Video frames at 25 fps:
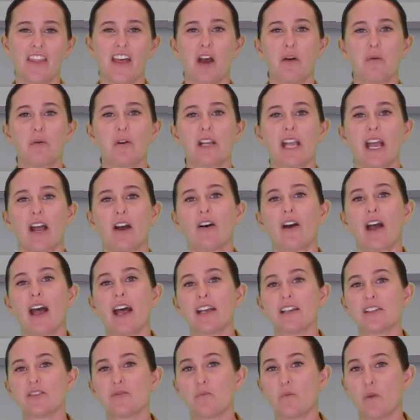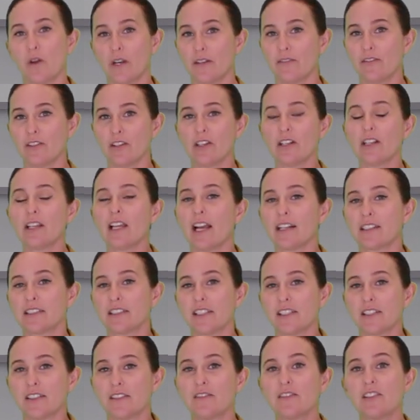that will count as one of your
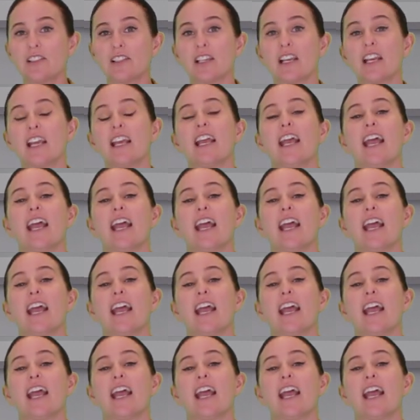electives